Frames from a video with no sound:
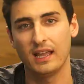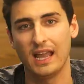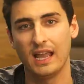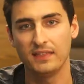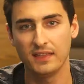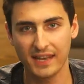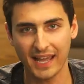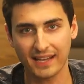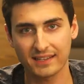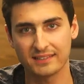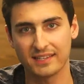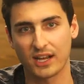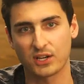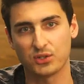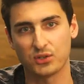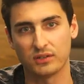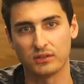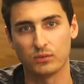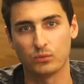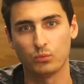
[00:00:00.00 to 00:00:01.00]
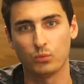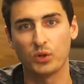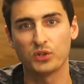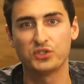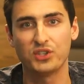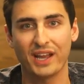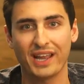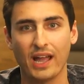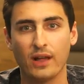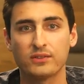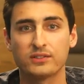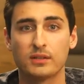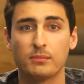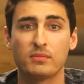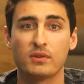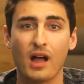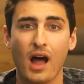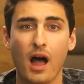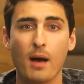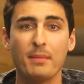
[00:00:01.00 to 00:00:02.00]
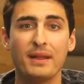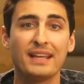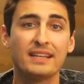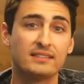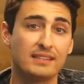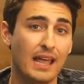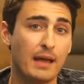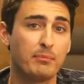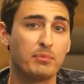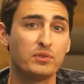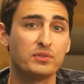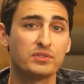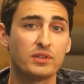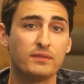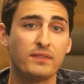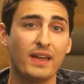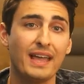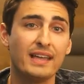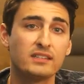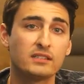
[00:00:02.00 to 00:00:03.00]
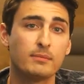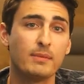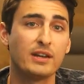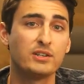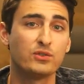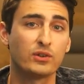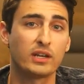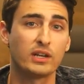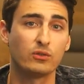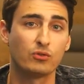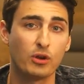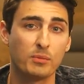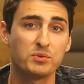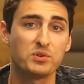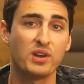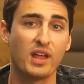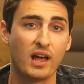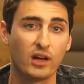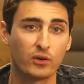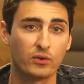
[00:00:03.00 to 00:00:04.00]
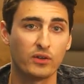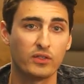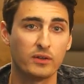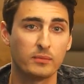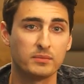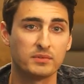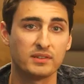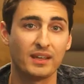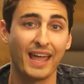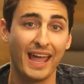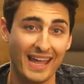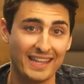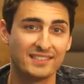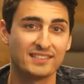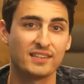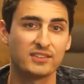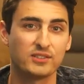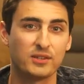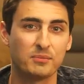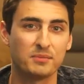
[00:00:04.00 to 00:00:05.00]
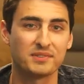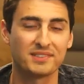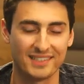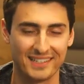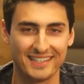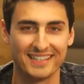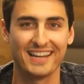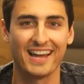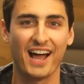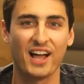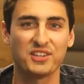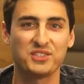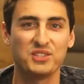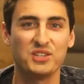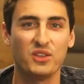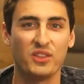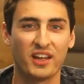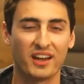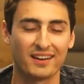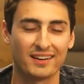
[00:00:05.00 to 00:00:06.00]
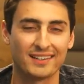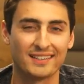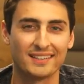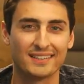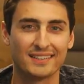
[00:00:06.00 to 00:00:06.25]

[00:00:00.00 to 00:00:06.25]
In the next section, we'll check out some common examples of asymmetric encryption algorithms and systems. I'll see you there.